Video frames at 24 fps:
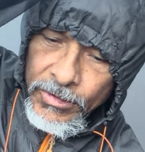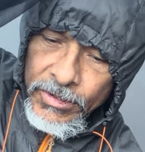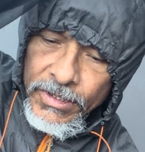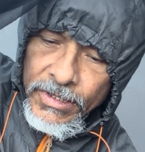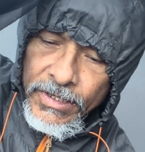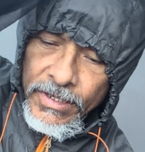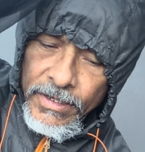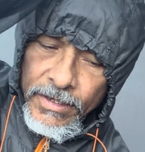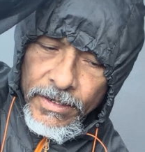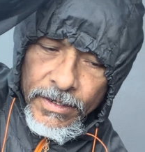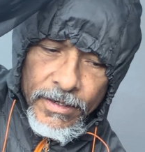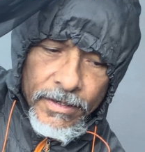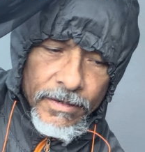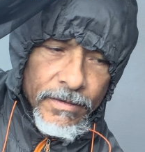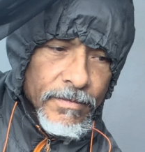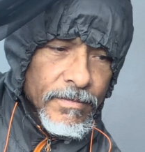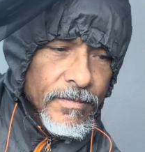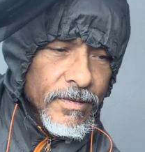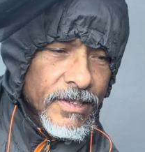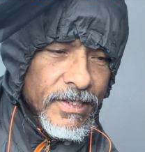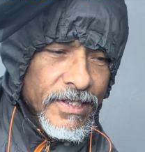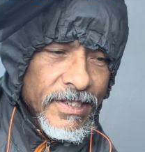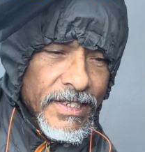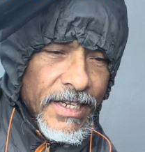to
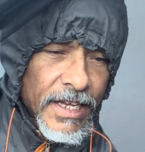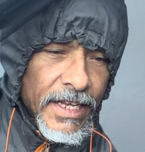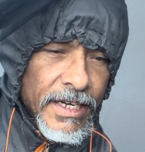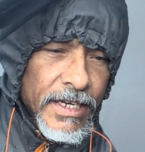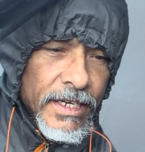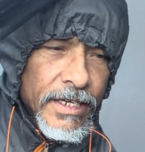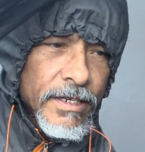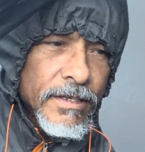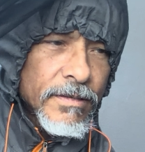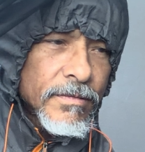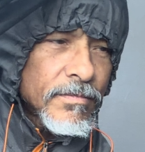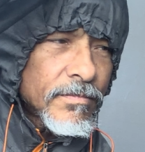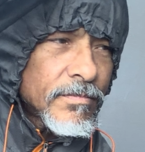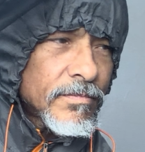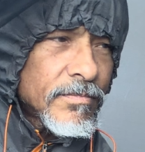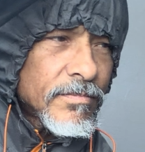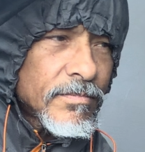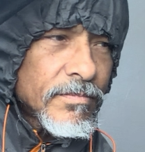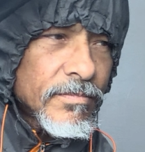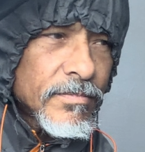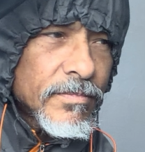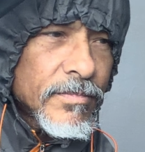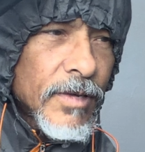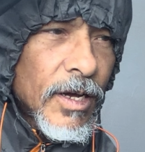set it
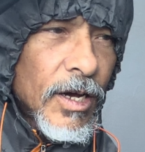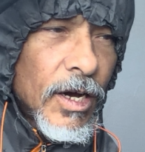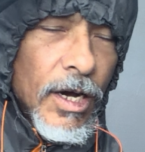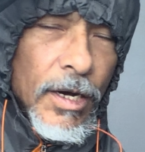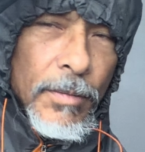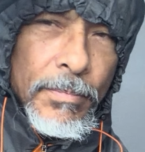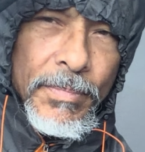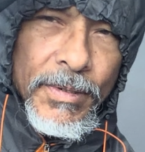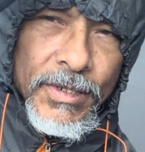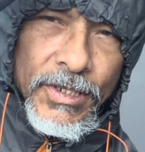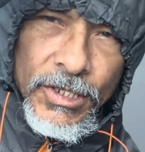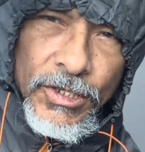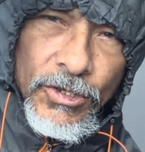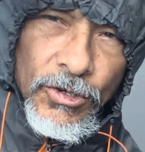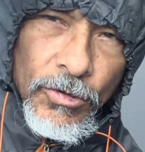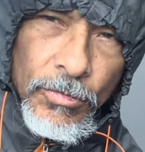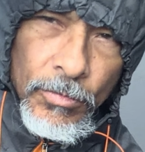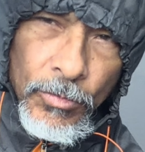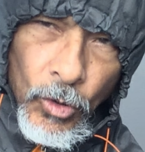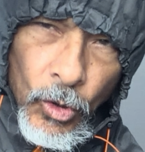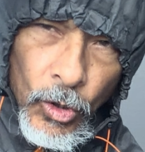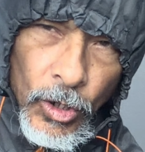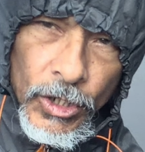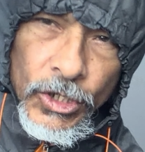up a little
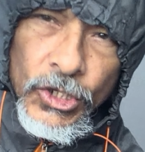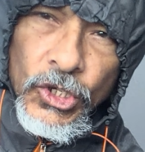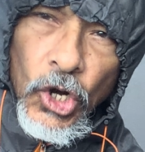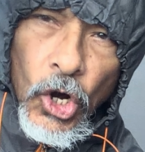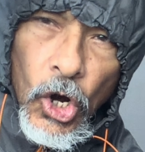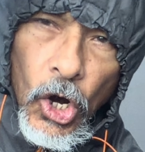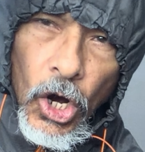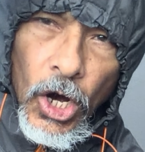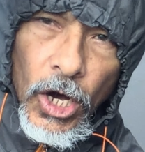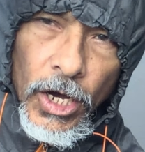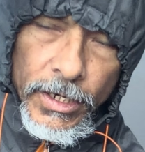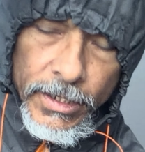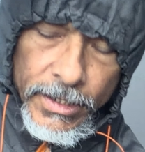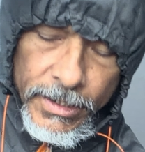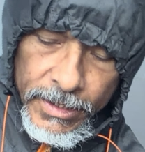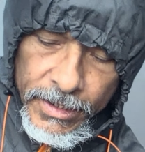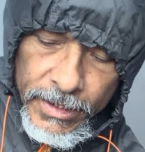more taut.